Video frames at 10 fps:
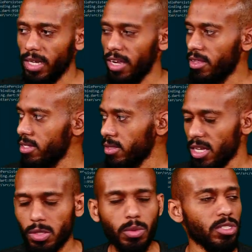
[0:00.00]
this
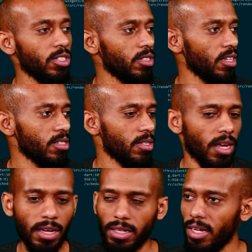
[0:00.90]
task widget is
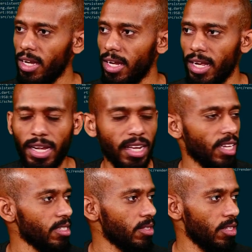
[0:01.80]

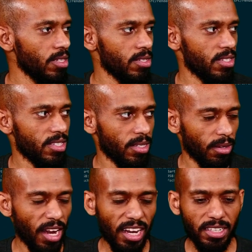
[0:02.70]
this
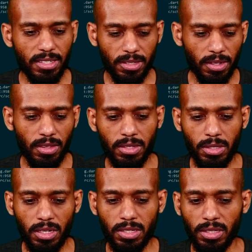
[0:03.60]
list. It
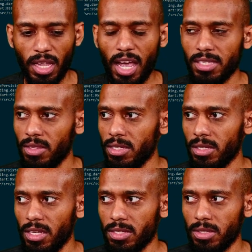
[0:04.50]
has this
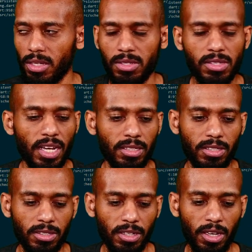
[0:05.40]
list inside it.
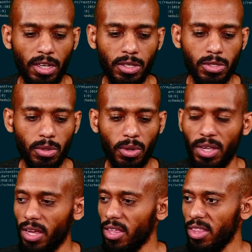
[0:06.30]
So
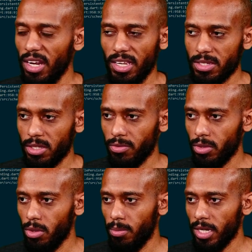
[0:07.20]
in the list, if you
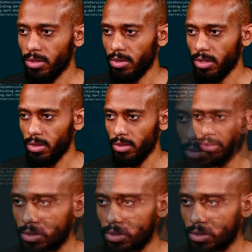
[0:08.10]
go back to the code,